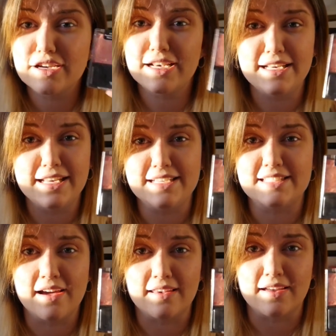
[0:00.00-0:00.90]
really
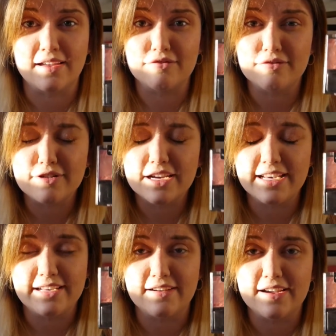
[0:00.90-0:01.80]
neat colour,
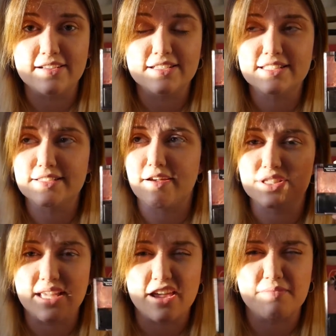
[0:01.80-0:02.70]
really nice.
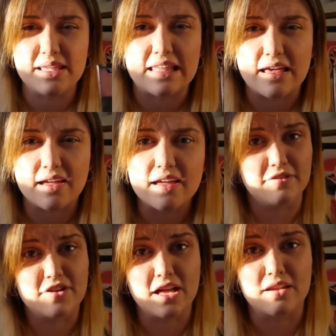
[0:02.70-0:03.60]
Just gave me that
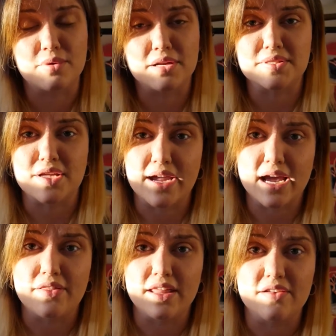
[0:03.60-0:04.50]
bit of colour when I was
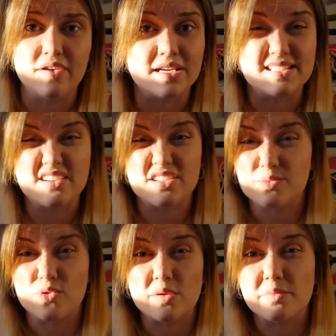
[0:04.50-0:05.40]
going out in the evening because I
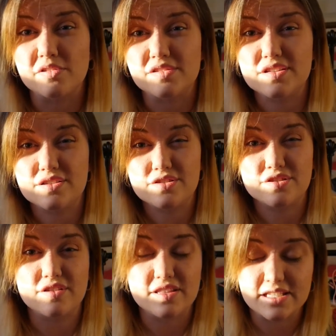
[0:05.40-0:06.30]
just wore a bronzer
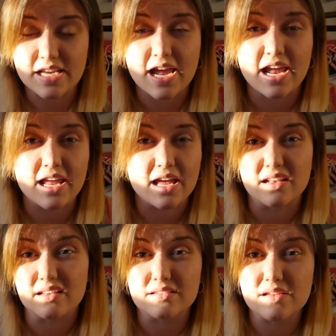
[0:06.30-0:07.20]
during the day
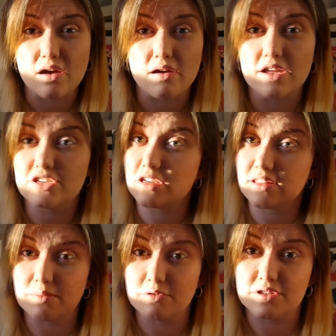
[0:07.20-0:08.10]
and I
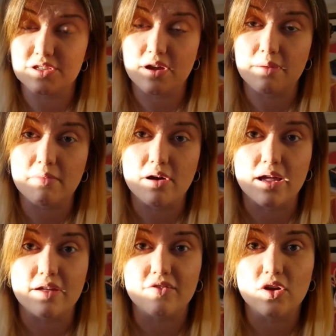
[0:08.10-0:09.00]
showed that bronzer in
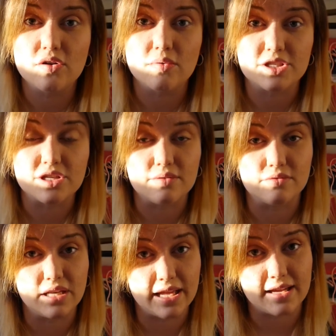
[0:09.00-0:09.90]
my vlog, which I
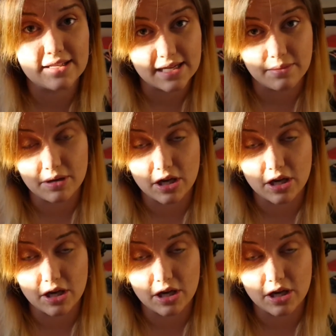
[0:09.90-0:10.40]
will link down